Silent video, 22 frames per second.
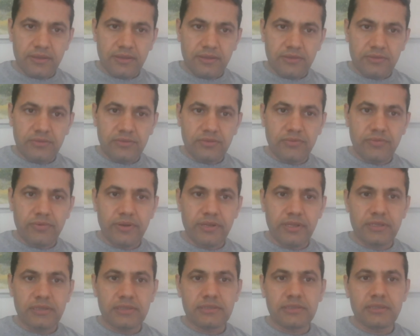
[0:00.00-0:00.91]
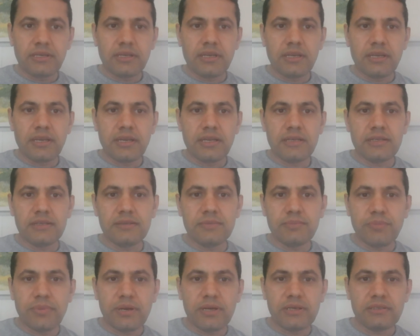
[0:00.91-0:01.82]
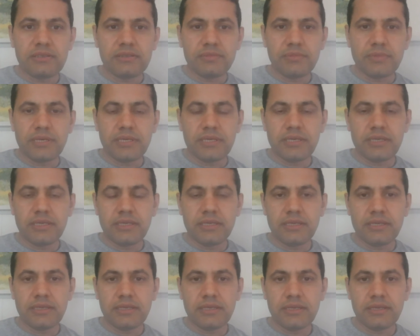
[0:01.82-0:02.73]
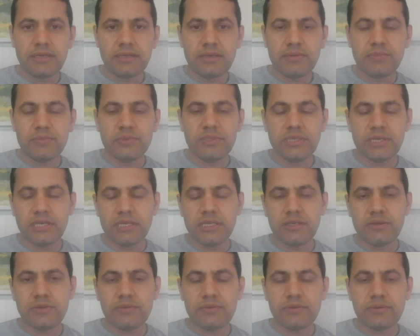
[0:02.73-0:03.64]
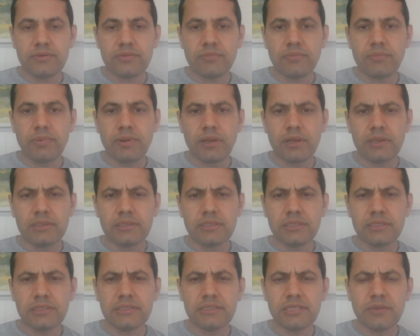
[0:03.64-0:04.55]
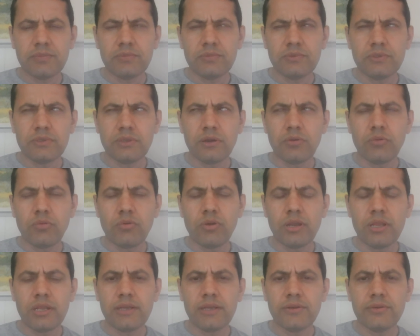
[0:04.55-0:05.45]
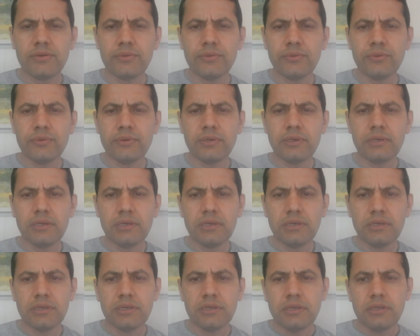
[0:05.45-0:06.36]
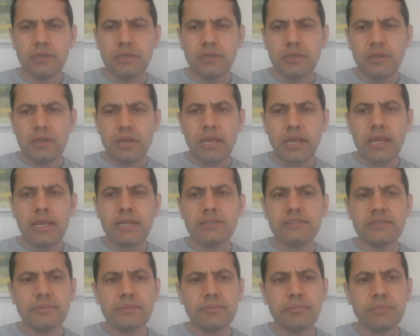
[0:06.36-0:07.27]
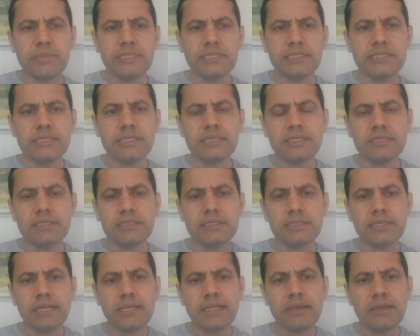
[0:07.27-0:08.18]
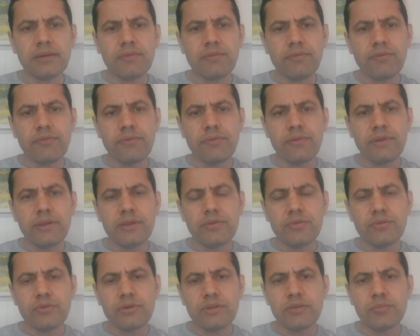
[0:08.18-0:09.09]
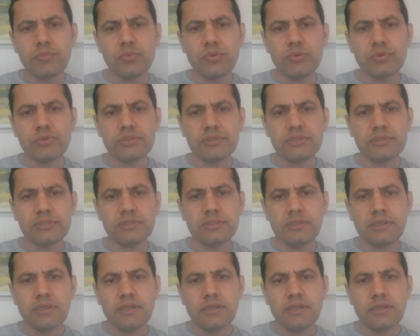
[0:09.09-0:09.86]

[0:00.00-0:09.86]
So friends, I had passed my CompTIA Network Plus exams a while ago. I had some basic understanding of networking portions.